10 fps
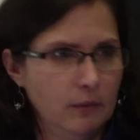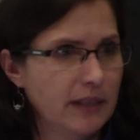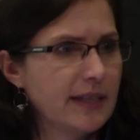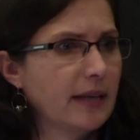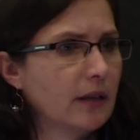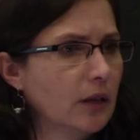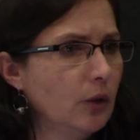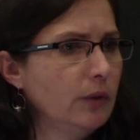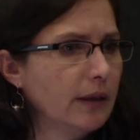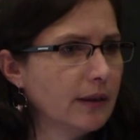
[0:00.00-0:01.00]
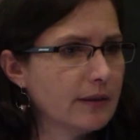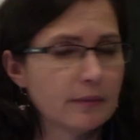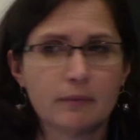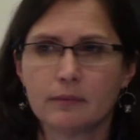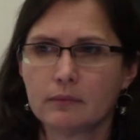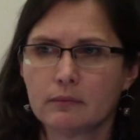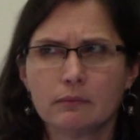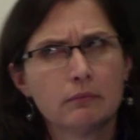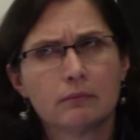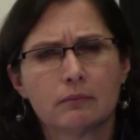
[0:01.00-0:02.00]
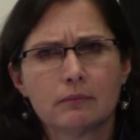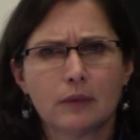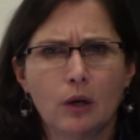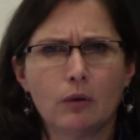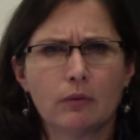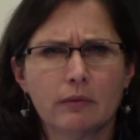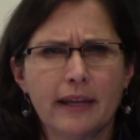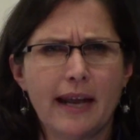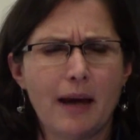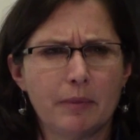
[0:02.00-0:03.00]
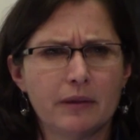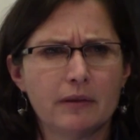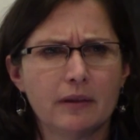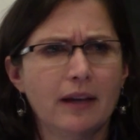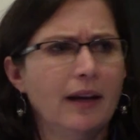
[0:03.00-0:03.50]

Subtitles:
let's end colonialism. Oh, that happened.